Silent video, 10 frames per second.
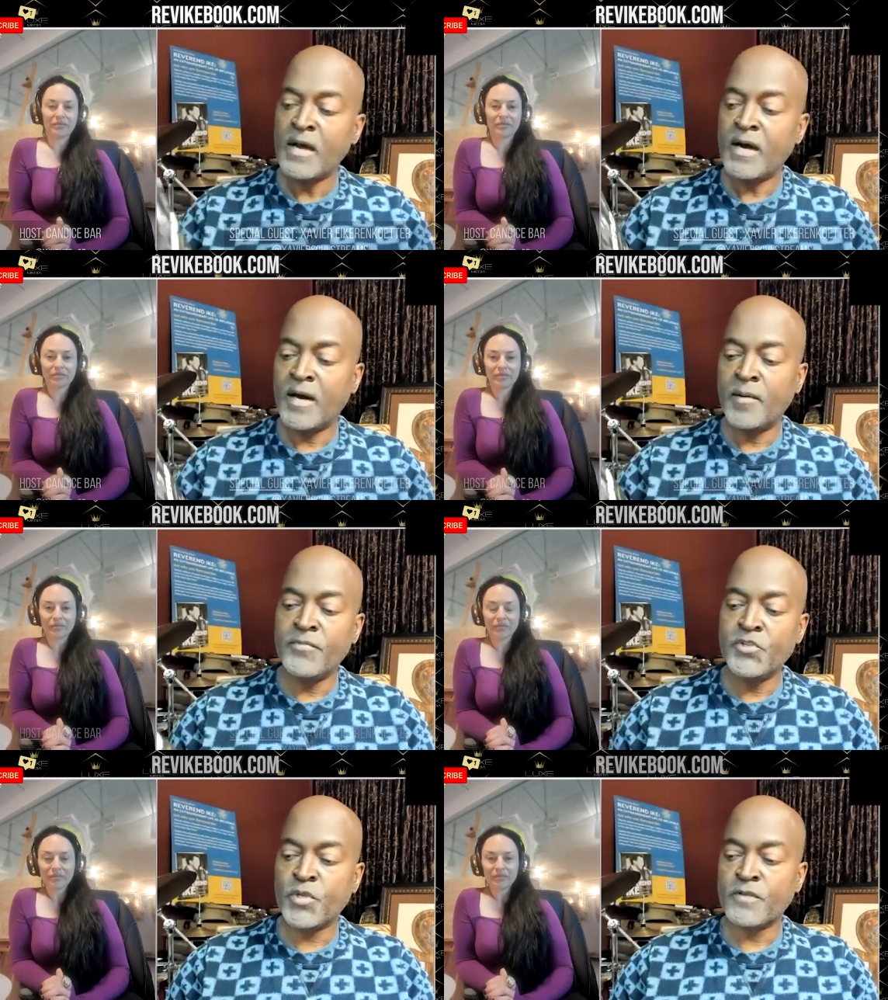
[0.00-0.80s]
Speaker 1: Um,
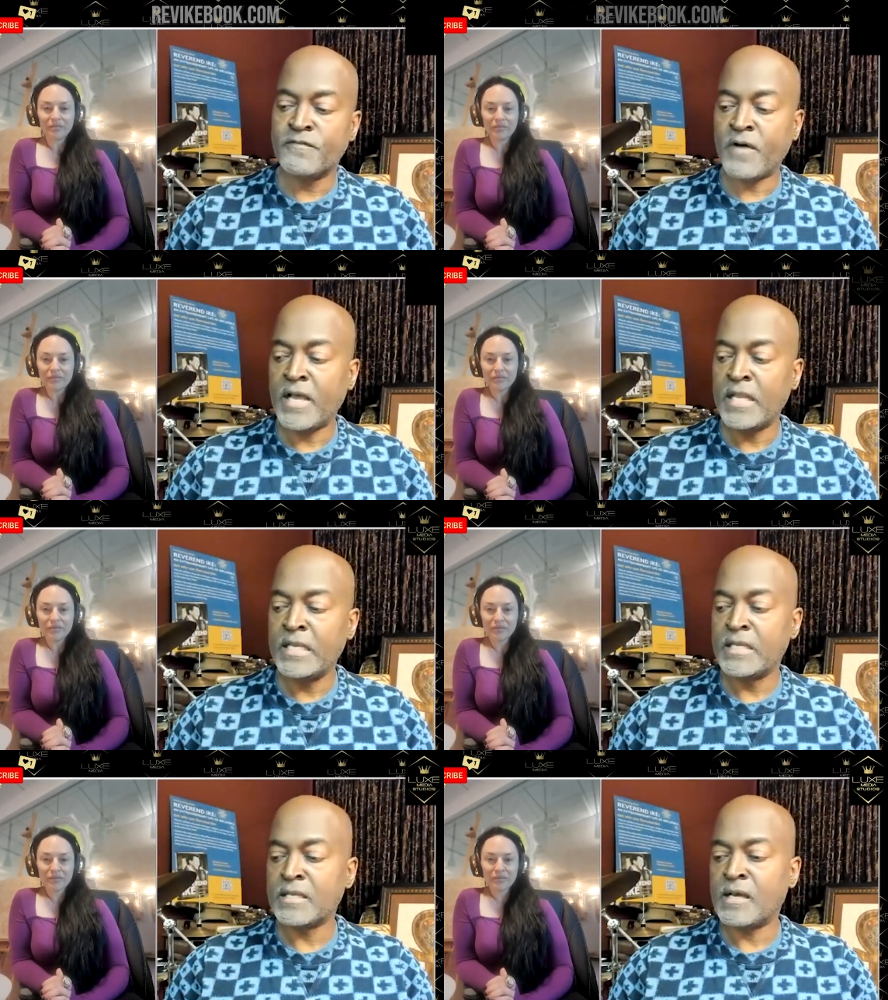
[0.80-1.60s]
you can
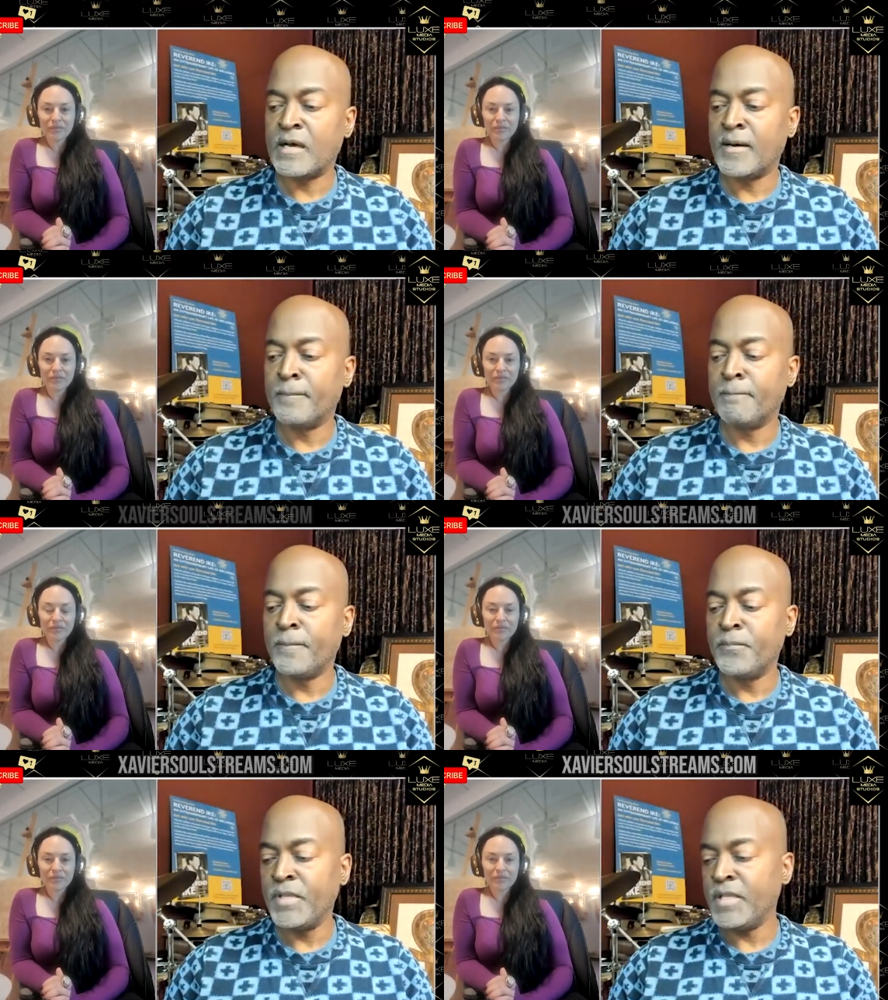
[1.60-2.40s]
find um,
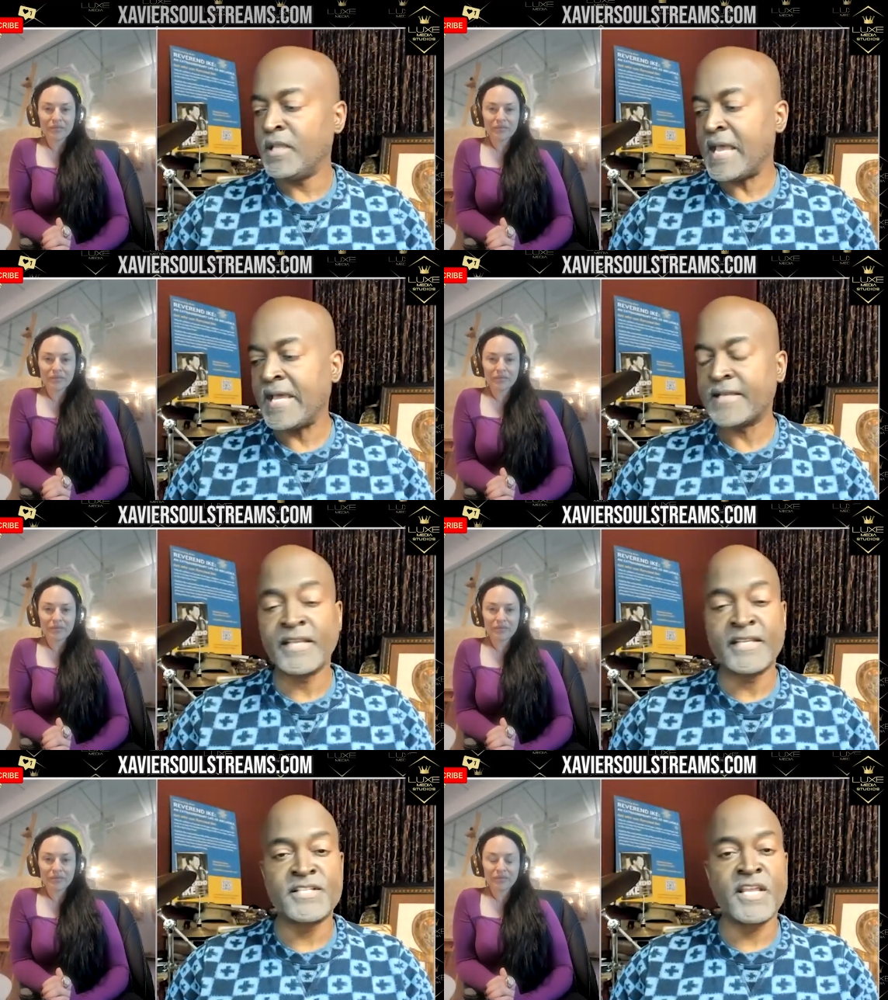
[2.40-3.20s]
me at
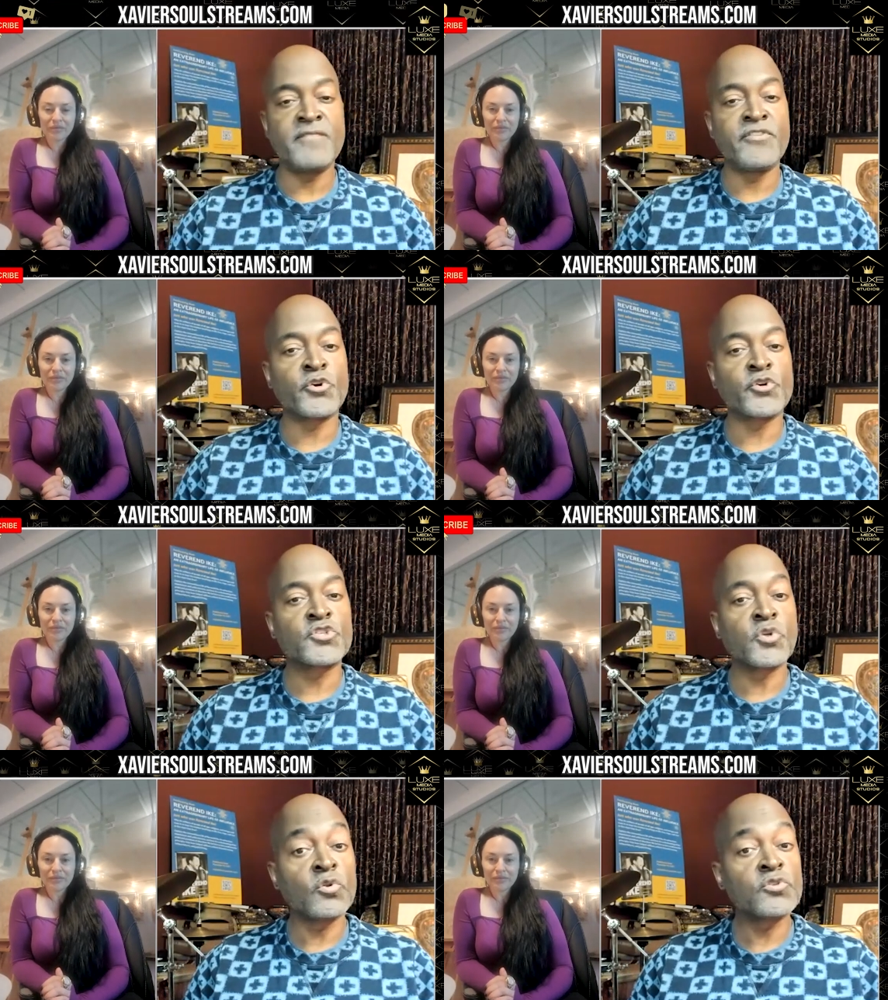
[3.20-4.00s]

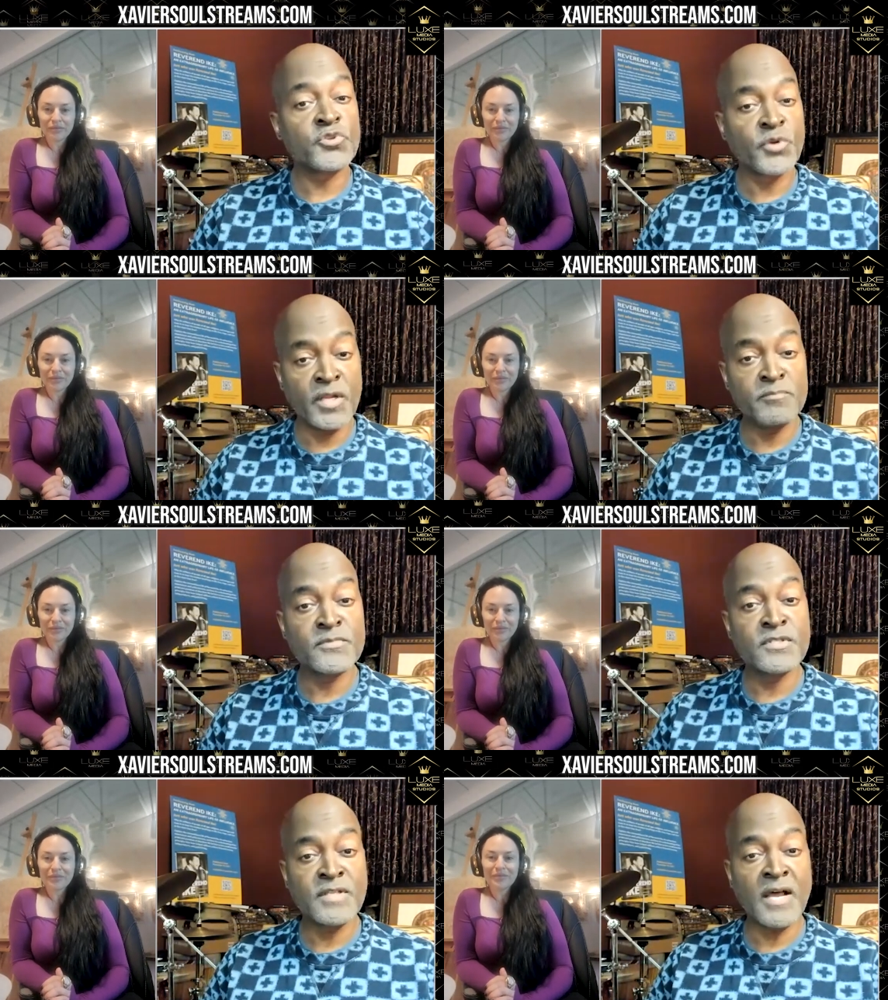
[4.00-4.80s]

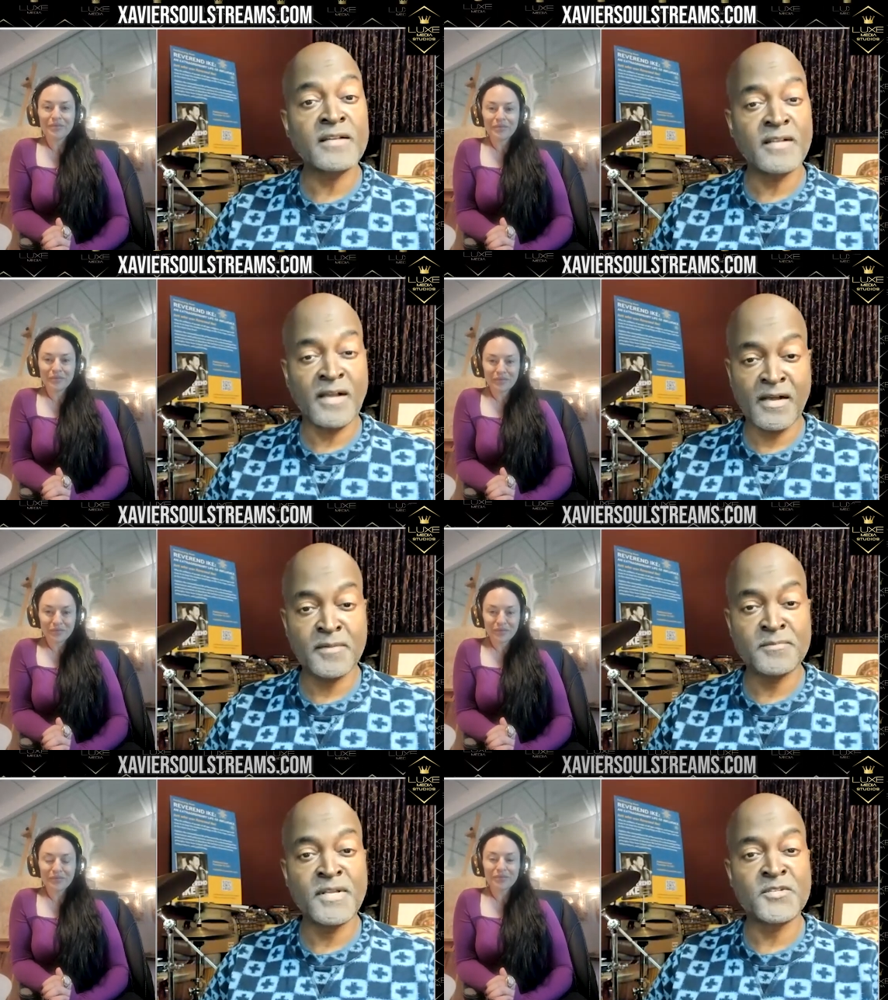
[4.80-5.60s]

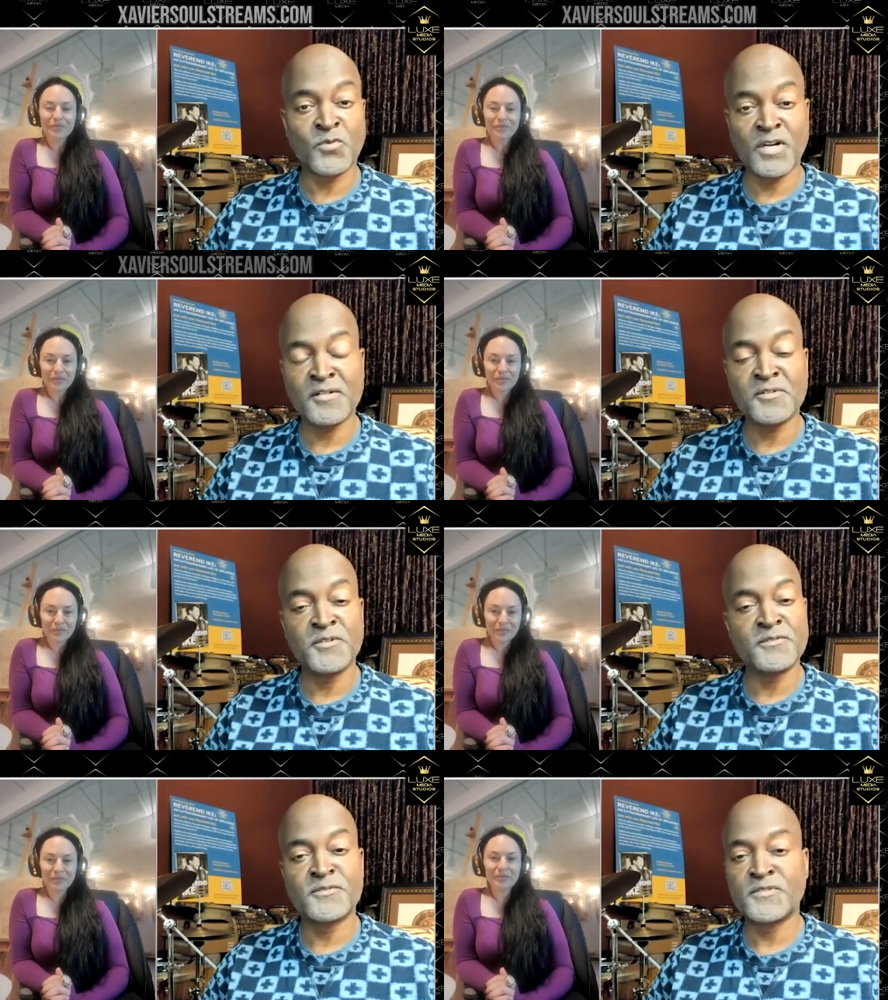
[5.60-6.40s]
xaviersoulstreams.com as well.
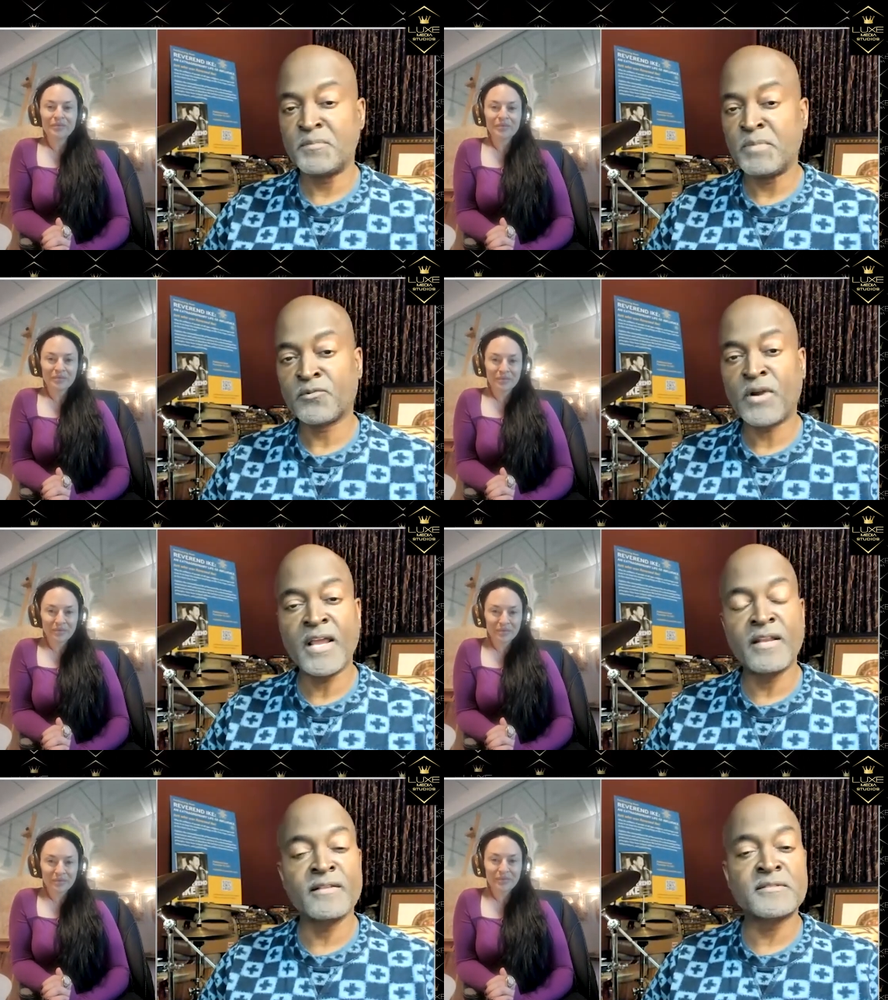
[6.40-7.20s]
You see my
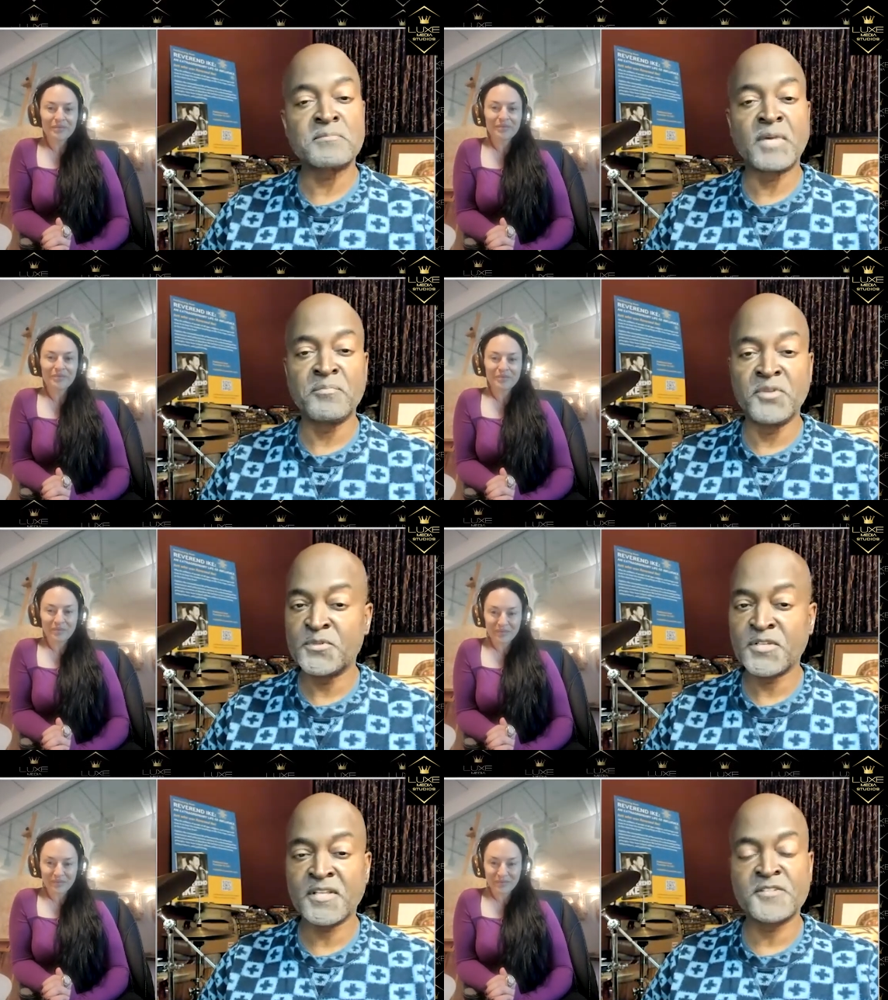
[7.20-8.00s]
writings, my
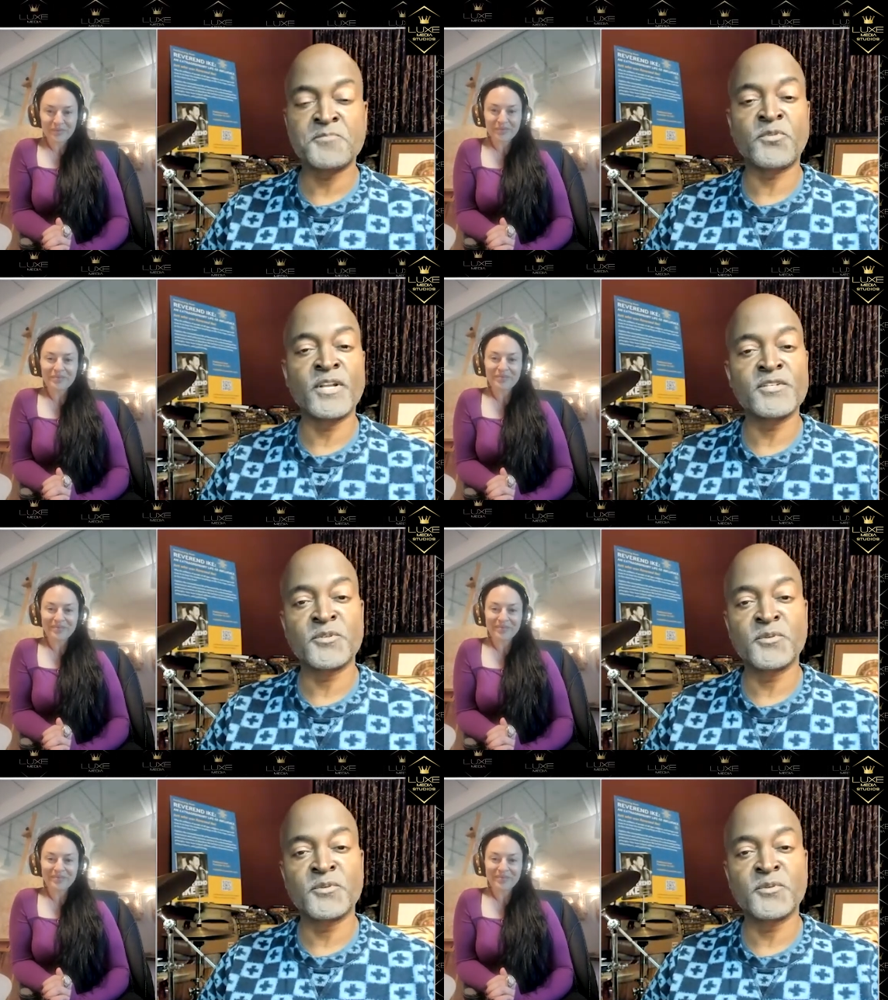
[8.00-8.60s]
music, inspirational